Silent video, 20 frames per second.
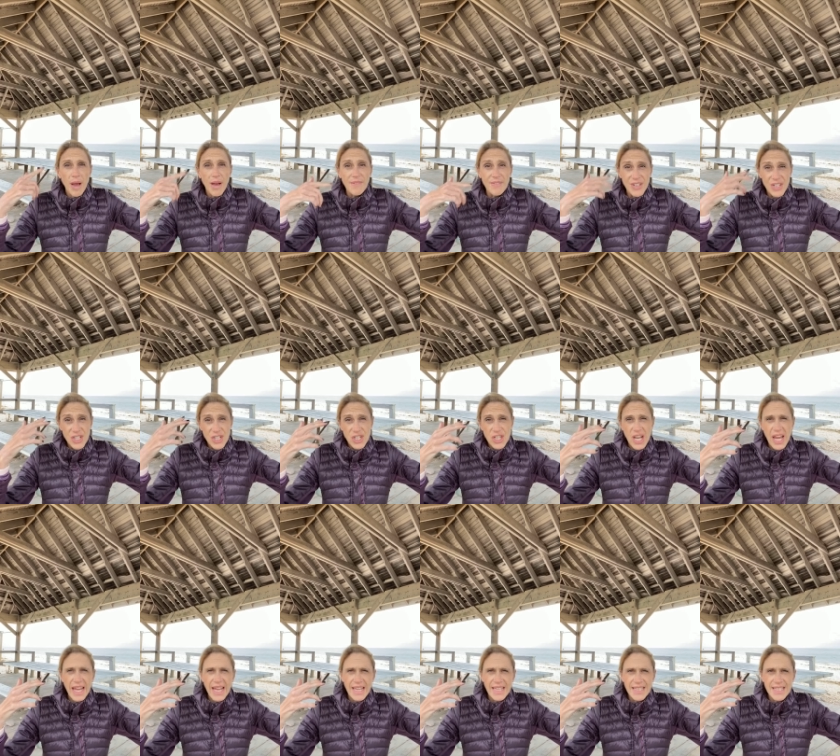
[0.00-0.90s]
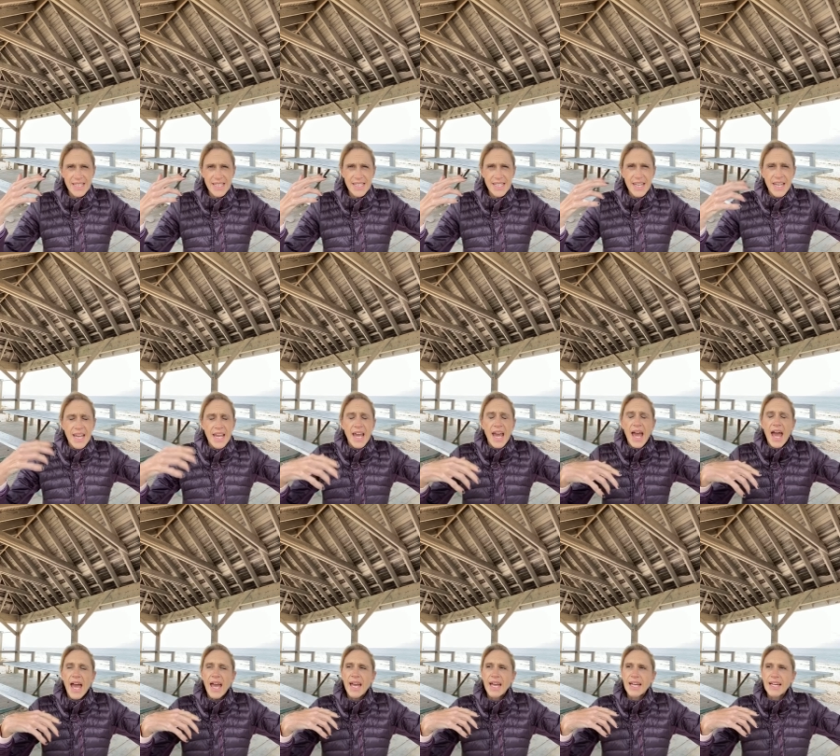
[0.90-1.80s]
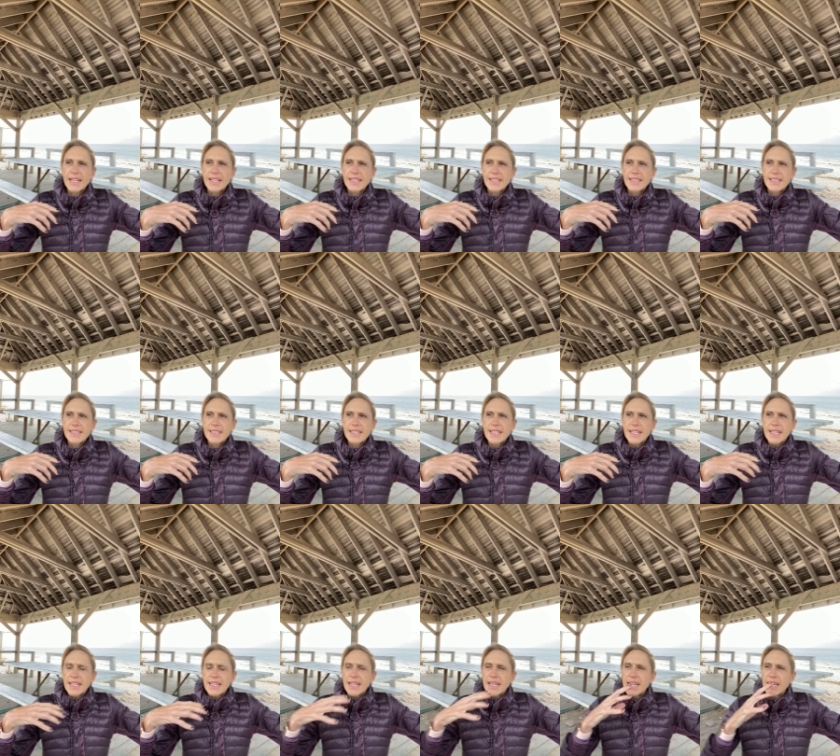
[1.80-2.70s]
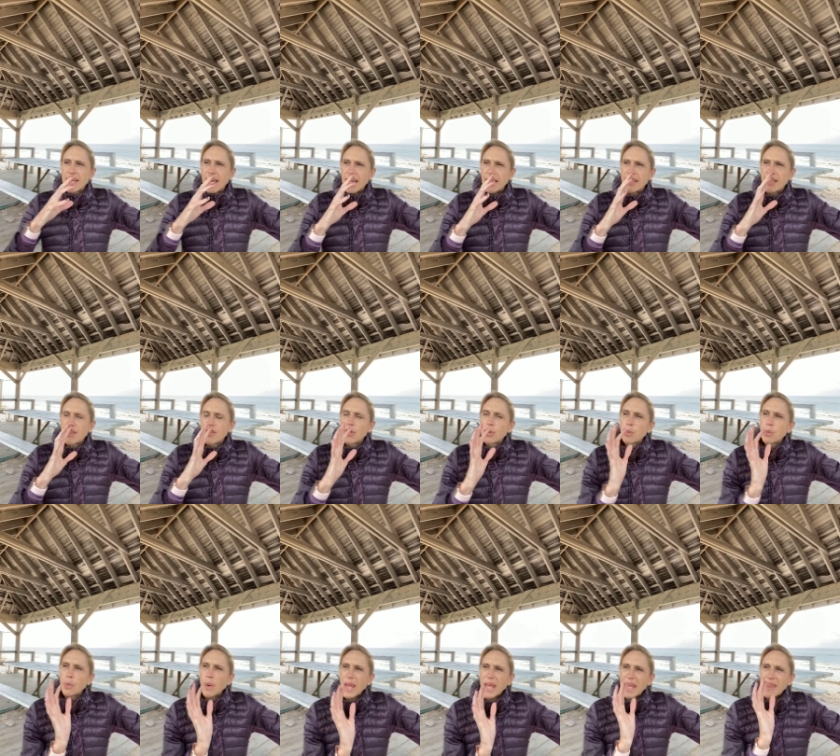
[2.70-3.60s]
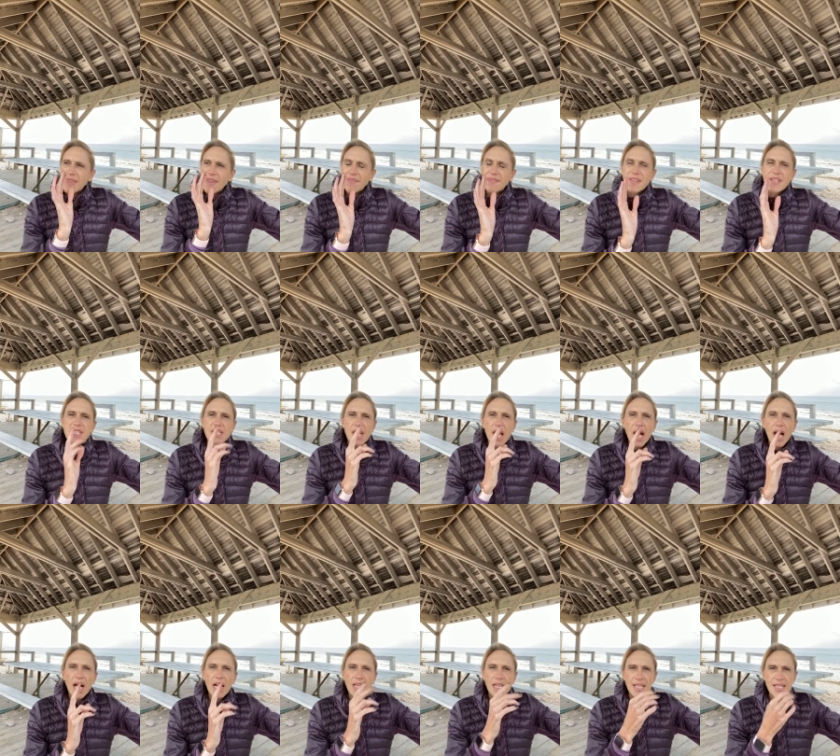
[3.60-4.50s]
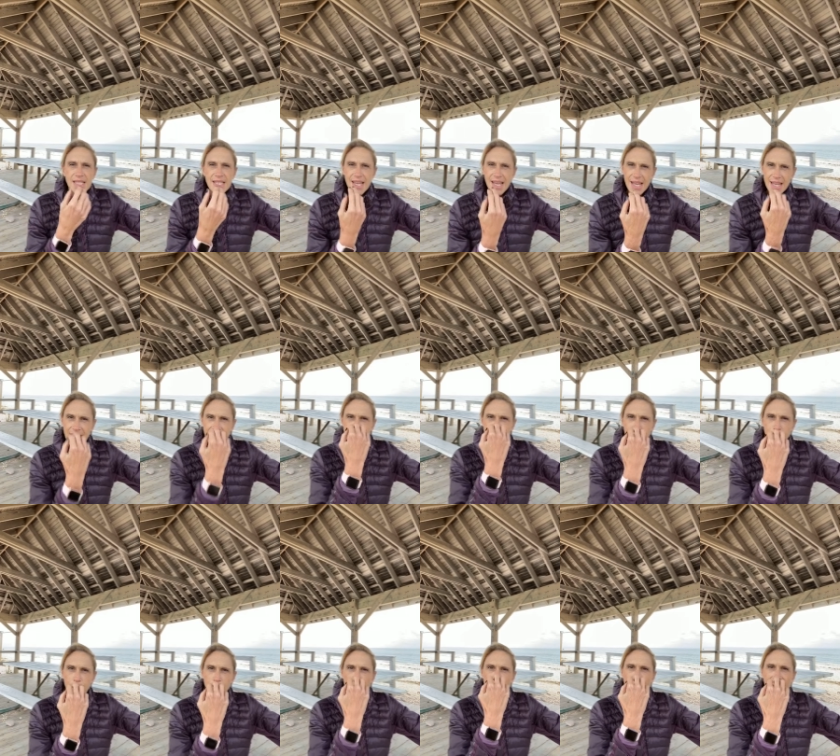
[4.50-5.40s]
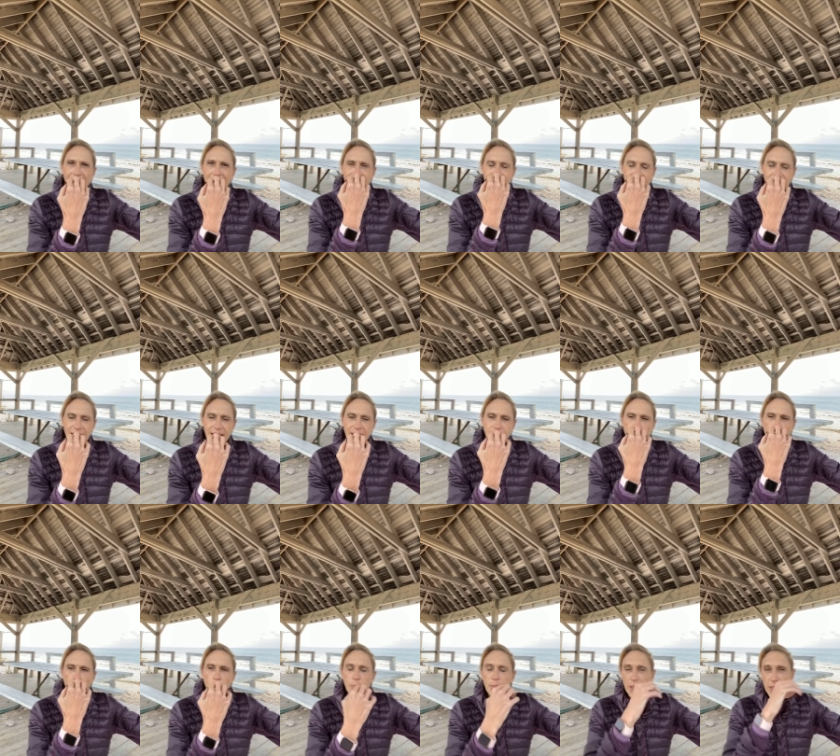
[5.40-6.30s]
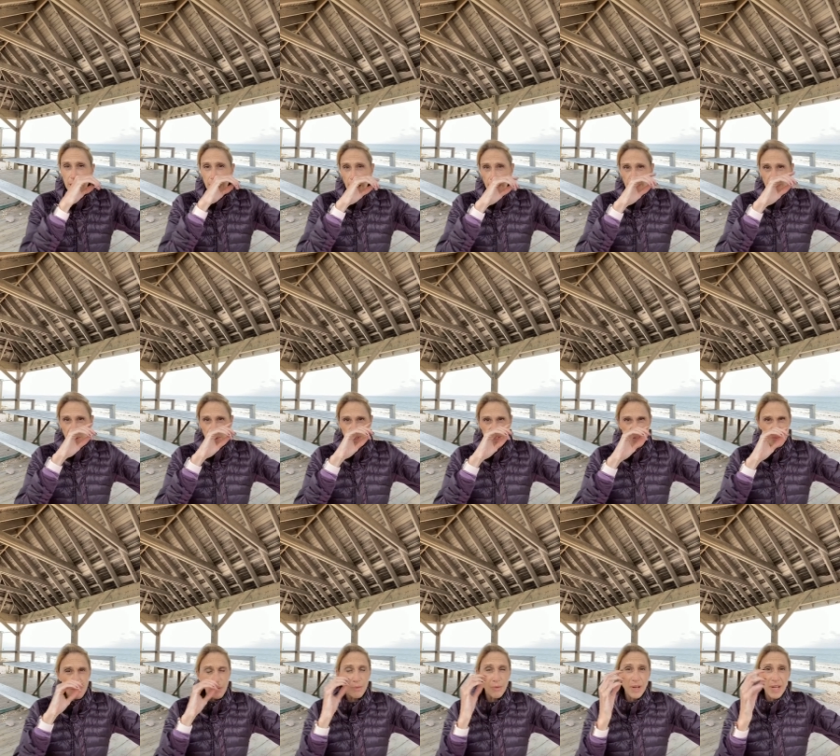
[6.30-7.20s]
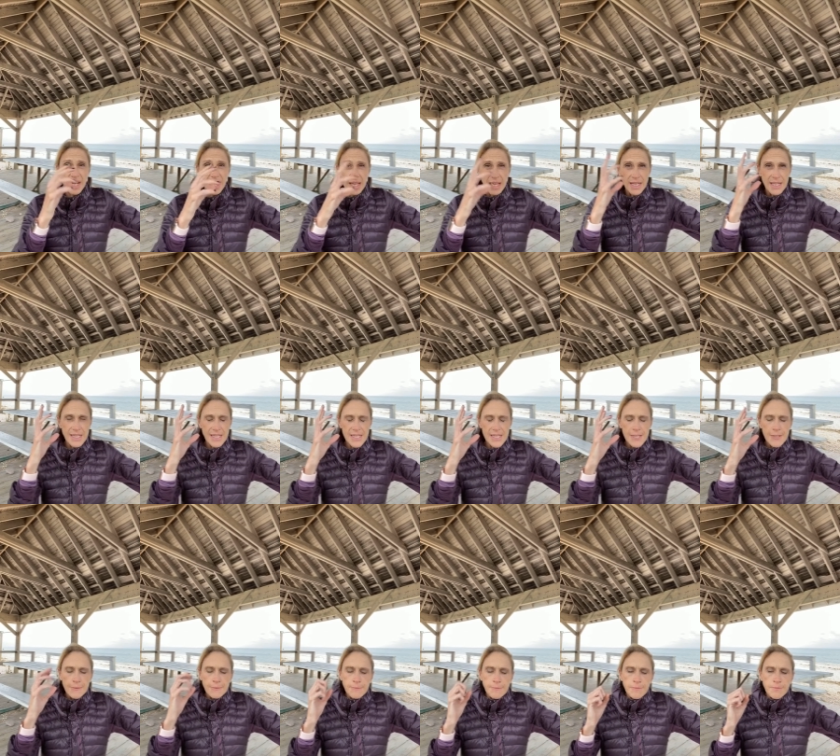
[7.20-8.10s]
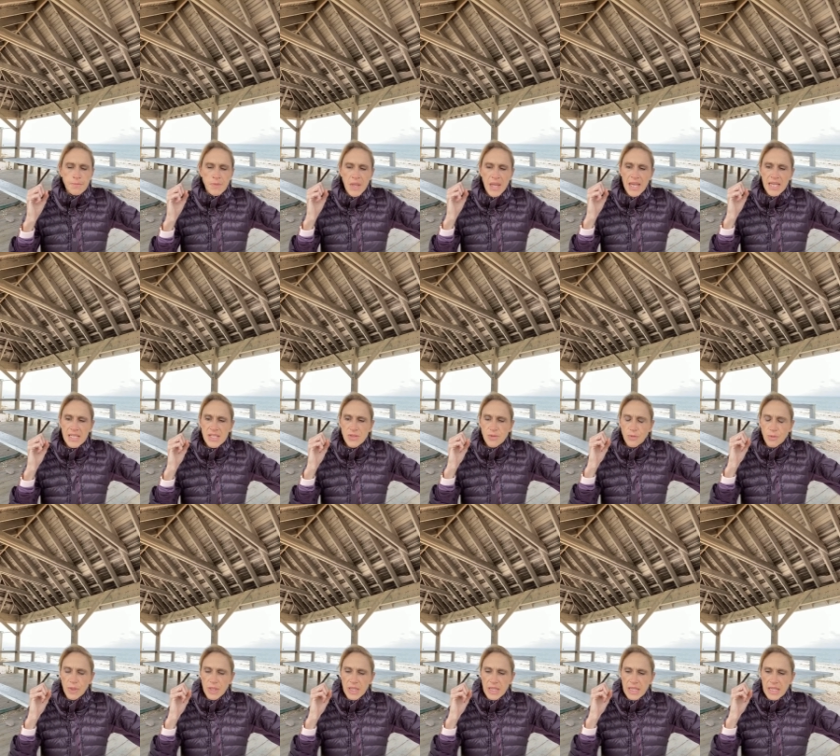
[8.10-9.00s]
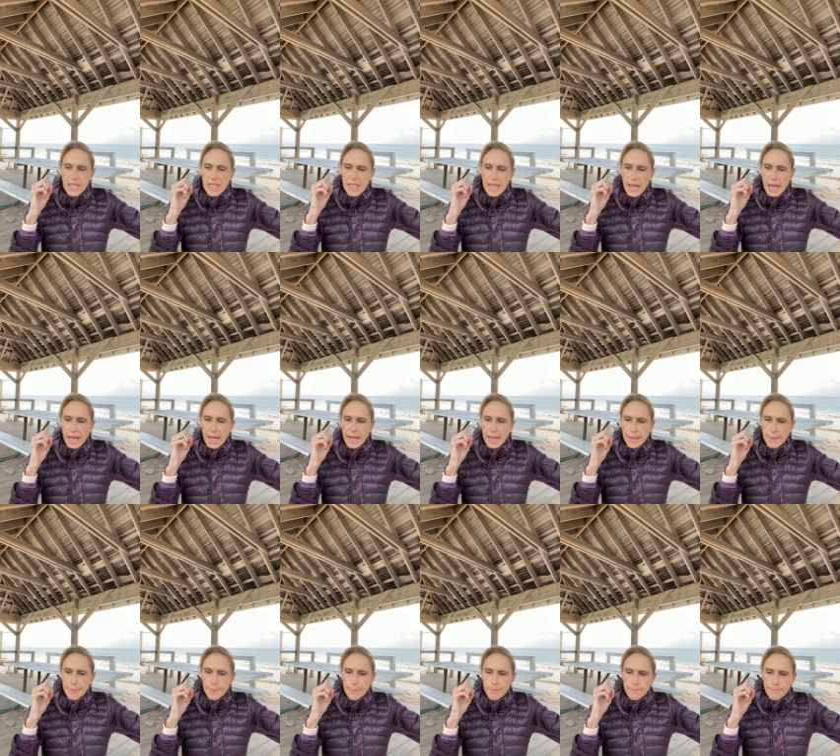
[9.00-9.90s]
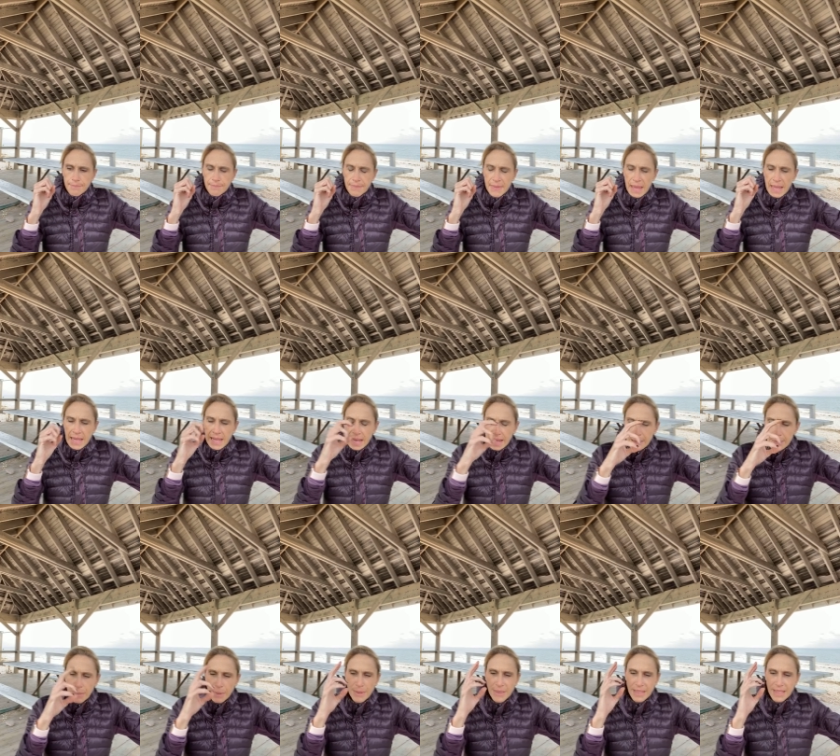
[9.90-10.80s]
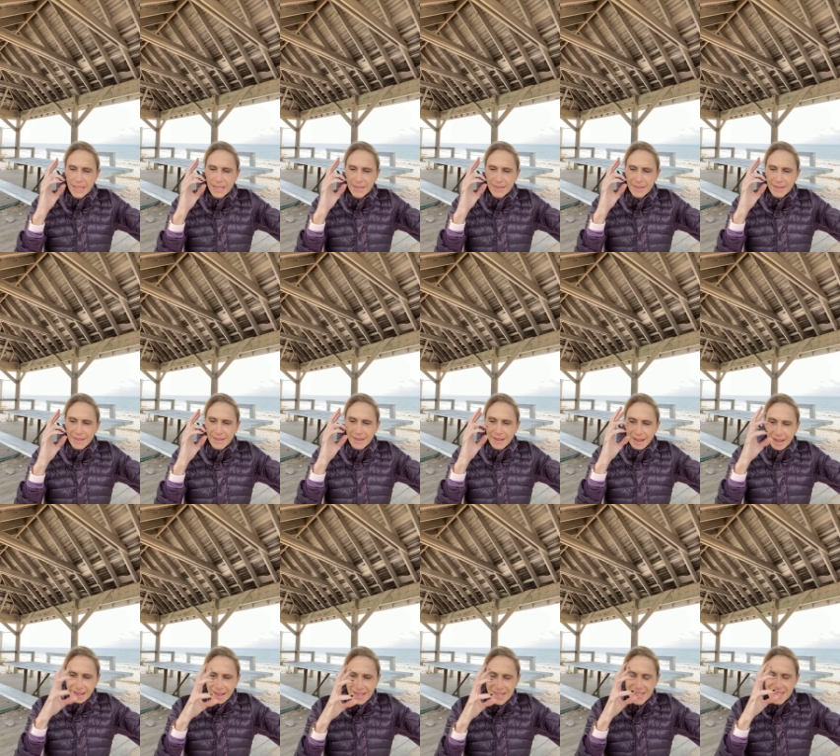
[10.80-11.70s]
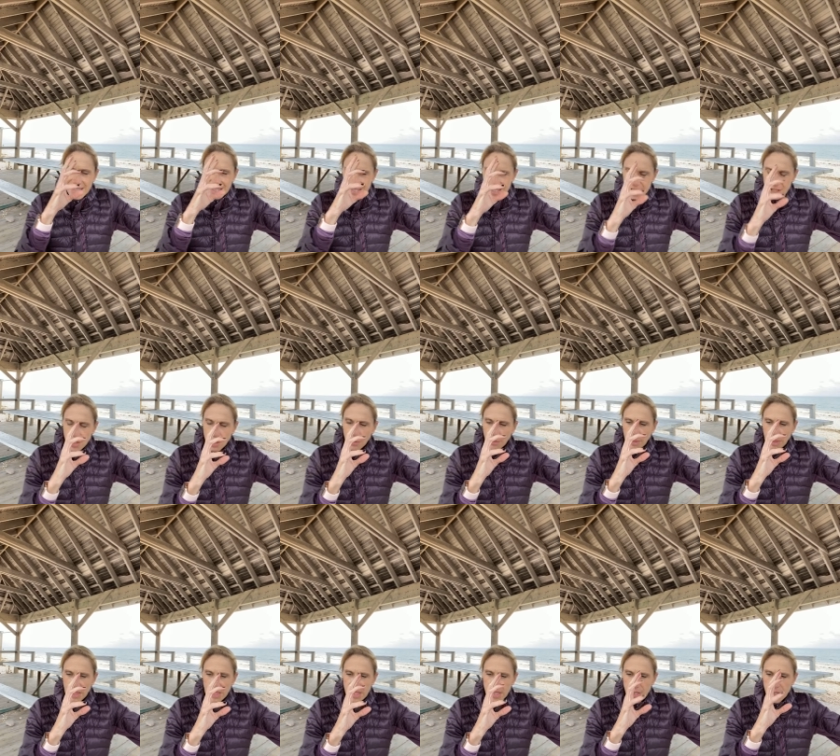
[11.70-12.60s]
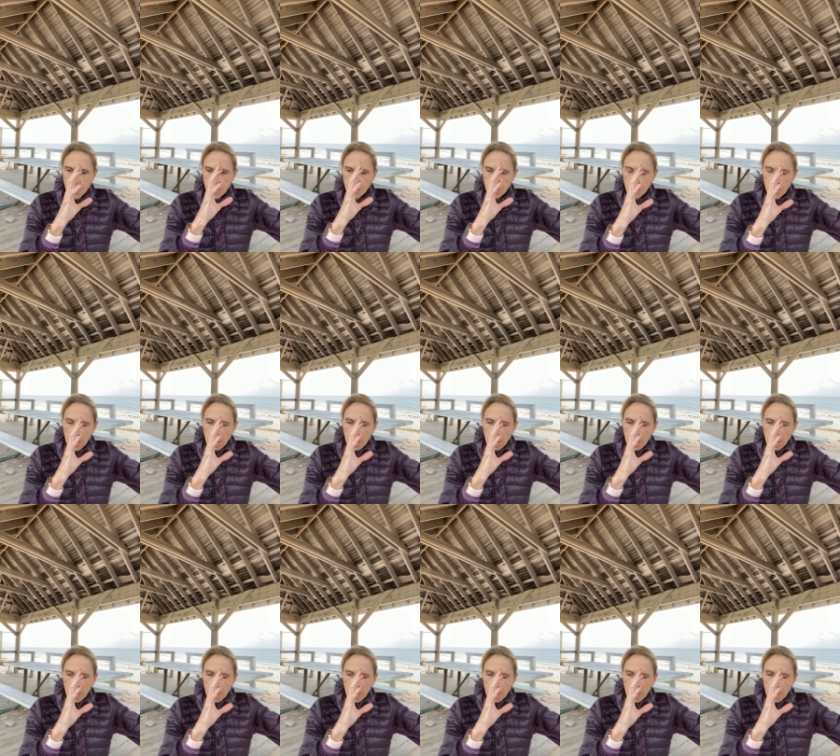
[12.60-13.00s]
of a chant, and and the way that the tongue is hitting the palate and opening up those meridians is really um, enabling us as humans to